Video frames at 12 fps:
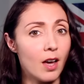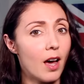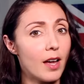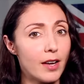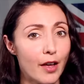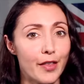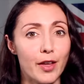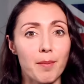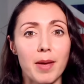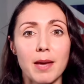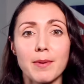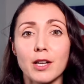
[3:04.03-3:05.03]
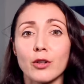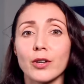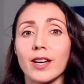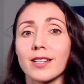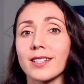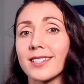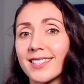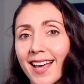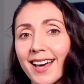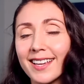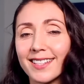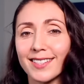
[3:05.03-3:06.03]
Another maybe look at a
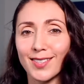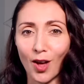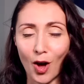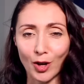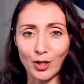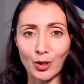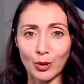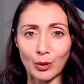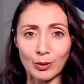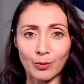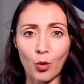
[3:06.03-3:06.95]
science article